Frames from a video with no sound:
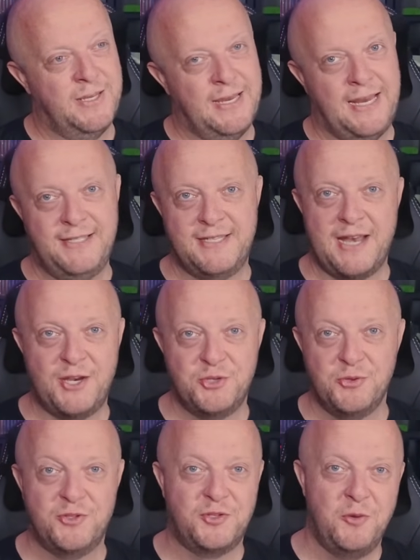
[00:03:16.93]
International
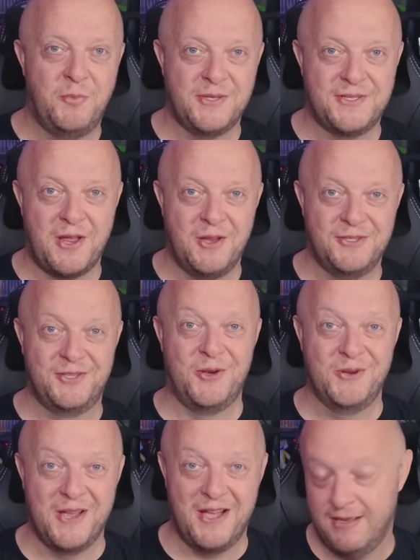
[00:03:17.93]
Superstar
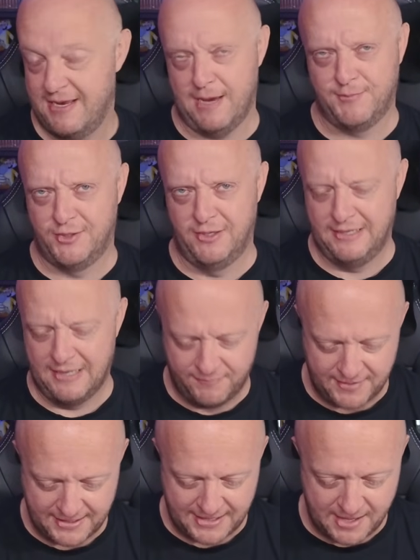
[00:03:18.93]
Soccer, absolutely loved
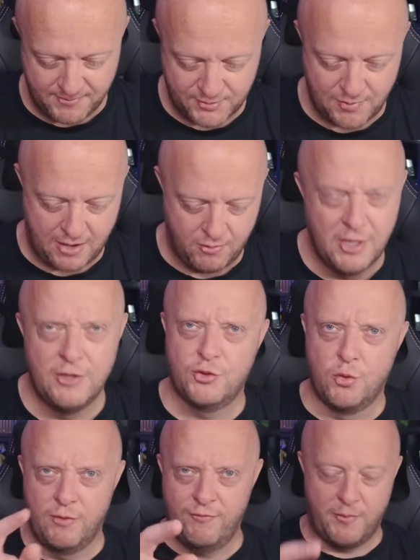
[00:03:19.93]
that game as well.
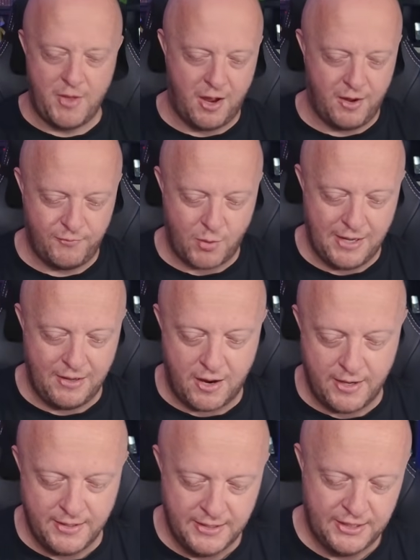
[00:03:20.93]
Scoring from the halfway
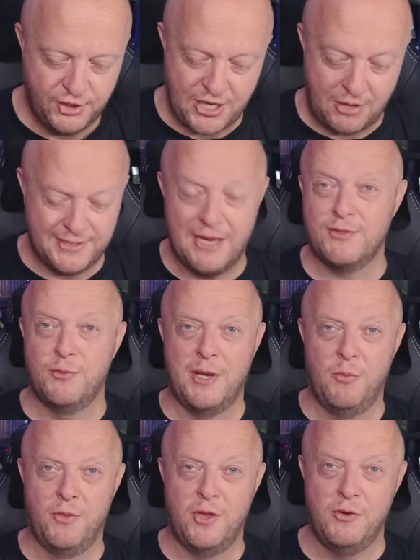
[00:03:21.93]
line. Shout out to
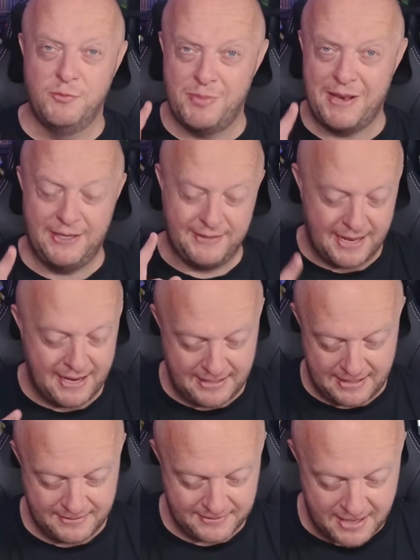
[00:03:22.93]
anyone who's played that
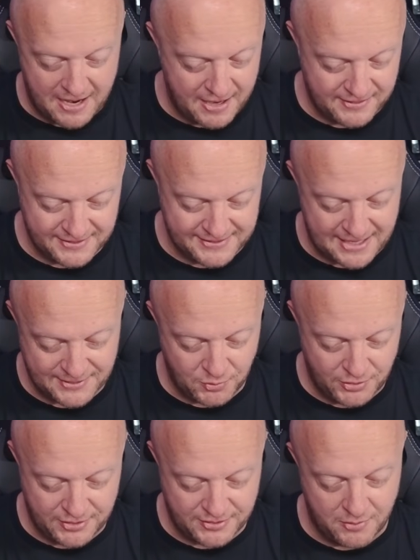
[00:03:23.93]
and understands what
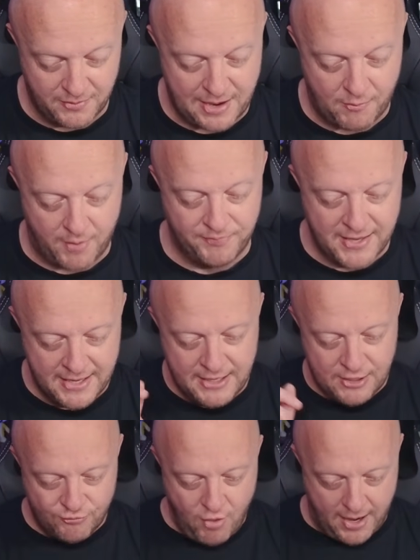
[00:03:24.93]
you can do on that one.
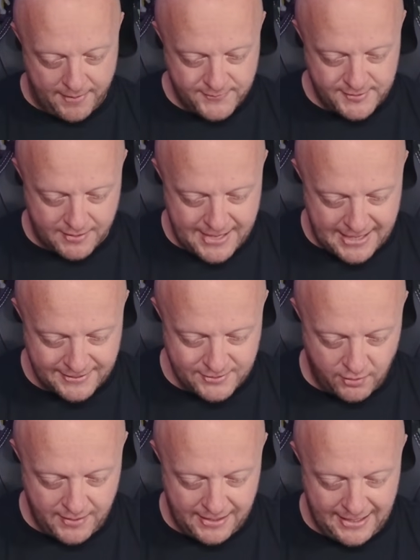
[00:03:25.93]
Right, so next
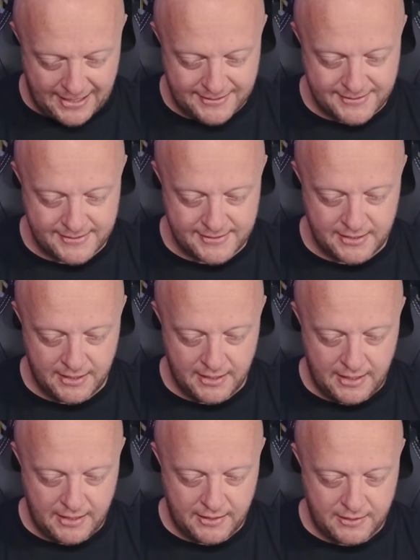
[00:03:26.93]
on the list,
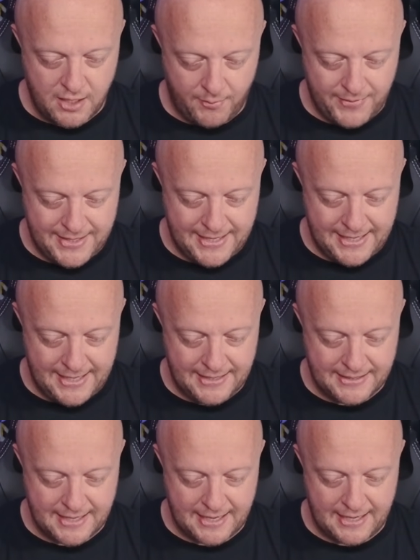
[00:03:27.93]
coming
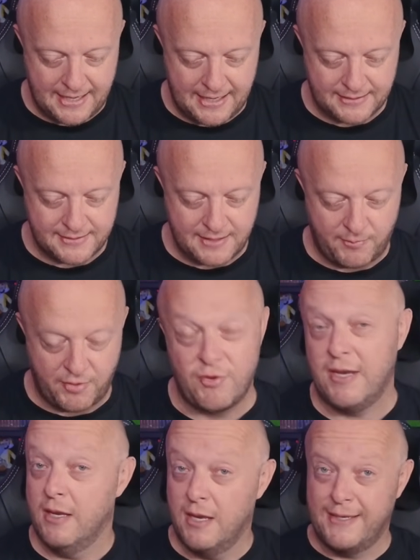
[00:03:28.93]
in at number
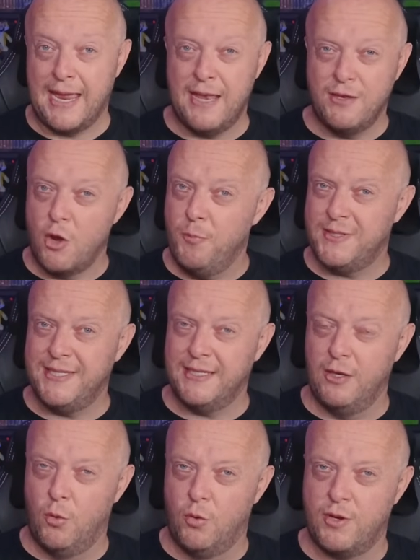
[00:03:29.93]
3. Again, no
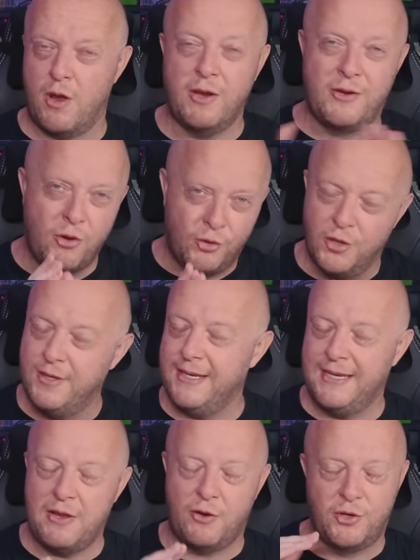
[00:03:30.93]
particular order. I
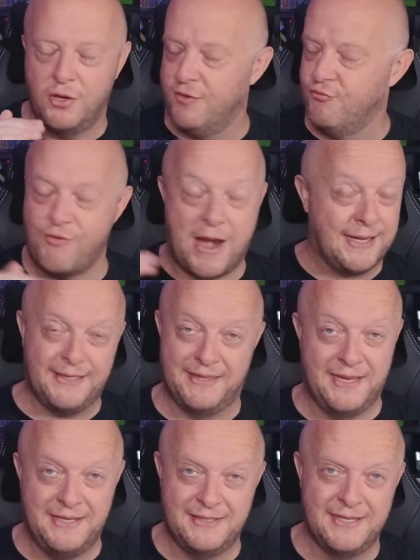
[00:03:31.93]
couldn't rank
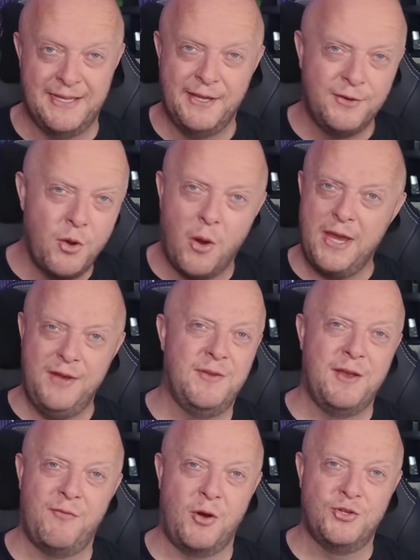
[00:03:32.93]
these, not even
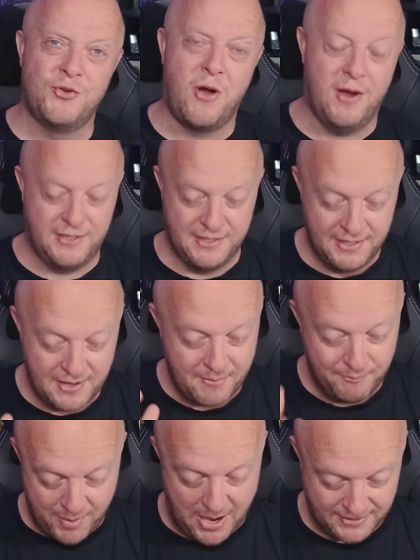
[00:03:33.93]
if I tried,
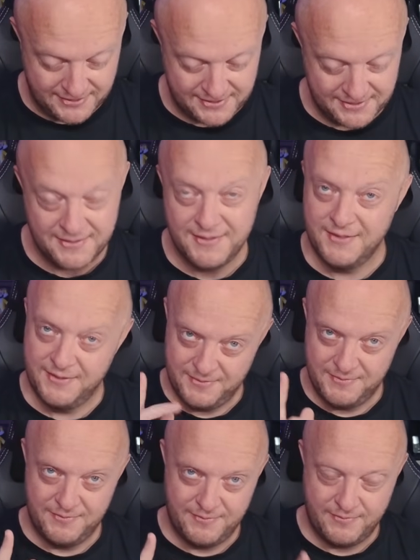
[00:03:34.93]
but
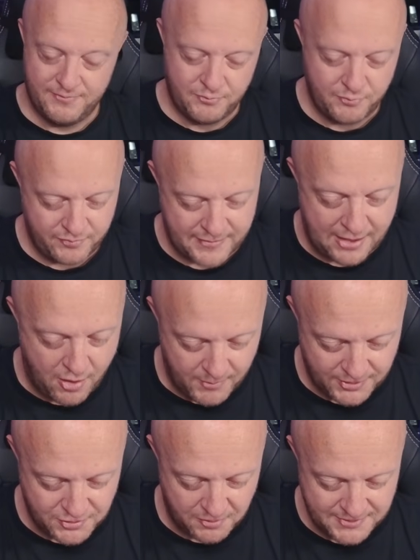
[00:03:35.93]
they are my
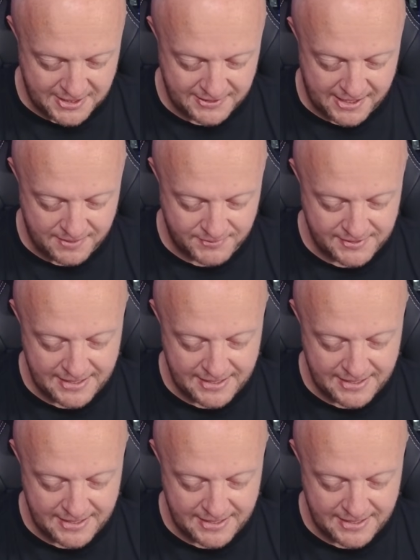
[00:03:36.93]
top 10 games.